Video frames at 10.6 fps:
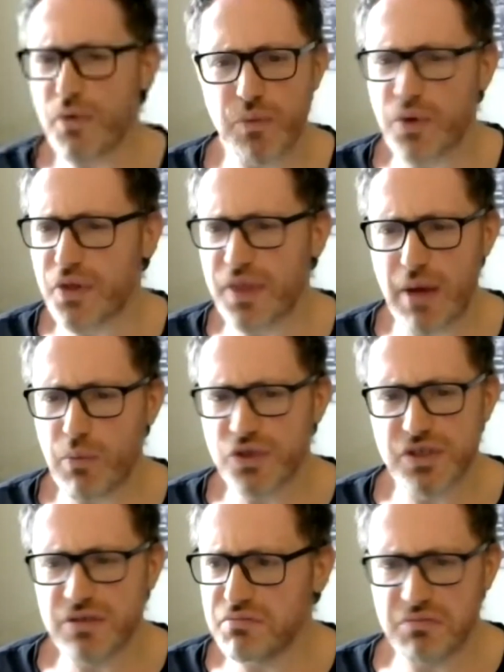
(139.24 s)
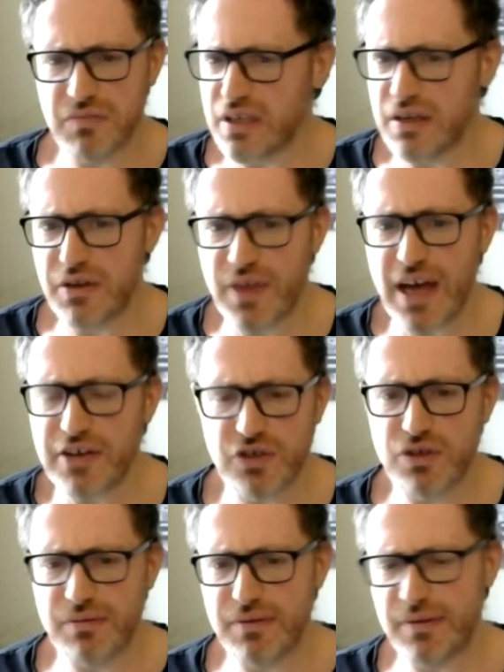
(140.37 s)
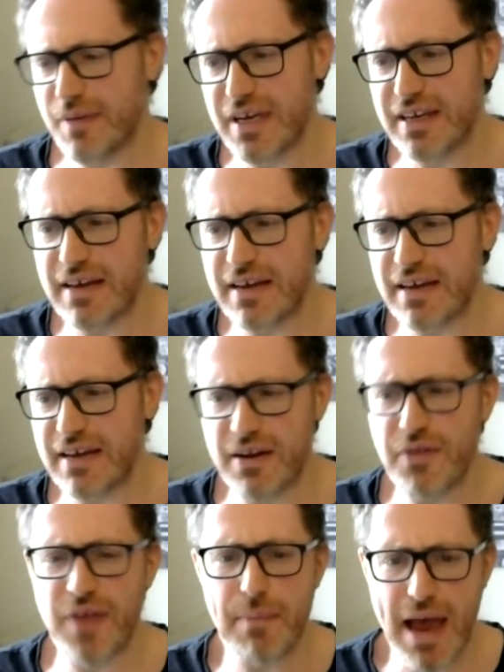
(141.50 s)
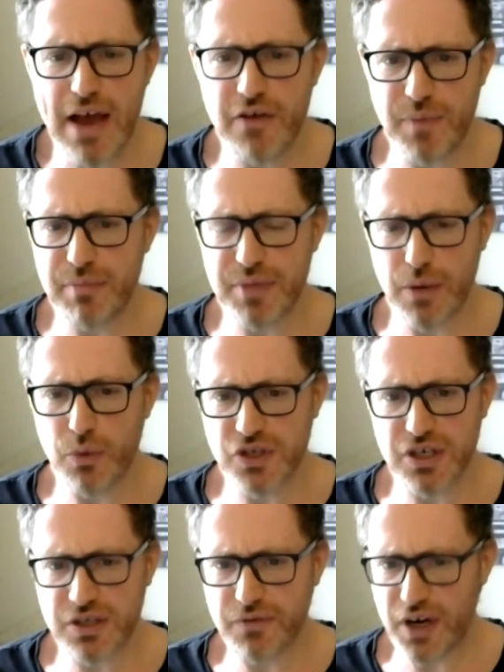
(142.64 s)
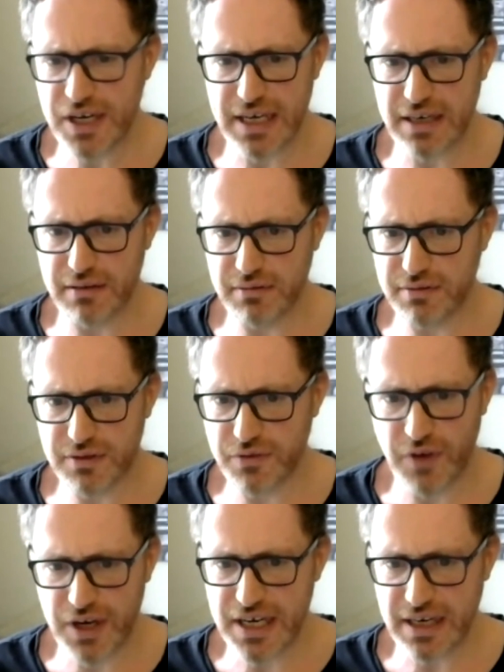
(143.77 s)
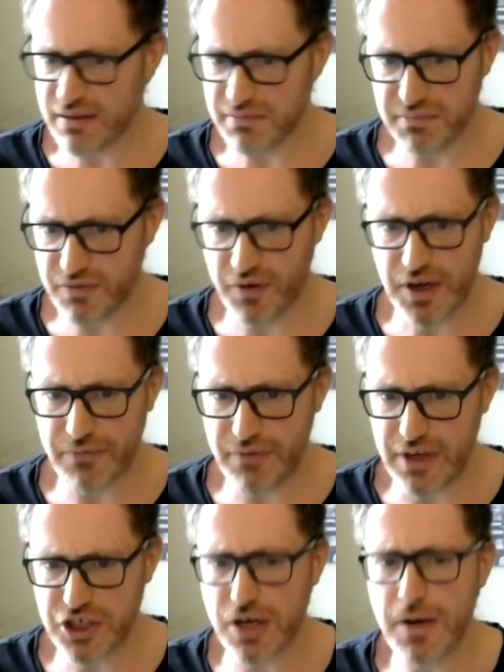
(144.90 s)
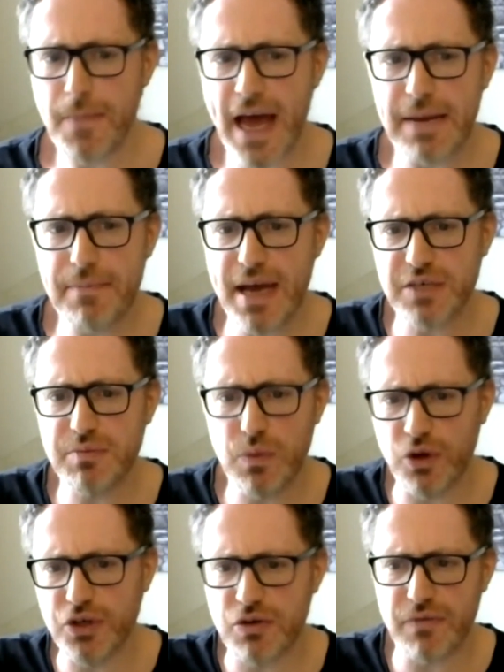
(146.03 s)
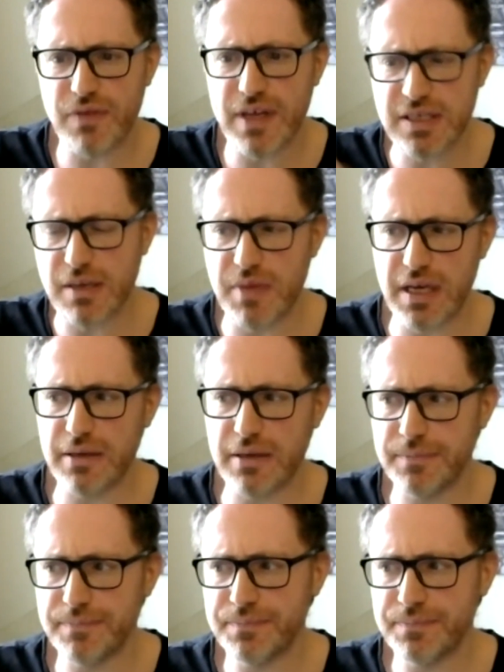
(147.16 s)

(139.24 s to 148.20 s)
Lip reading: but that wasn't, that just, I mean, they may have been, but that wasn't a defining feature. And it makes me wonder if there's something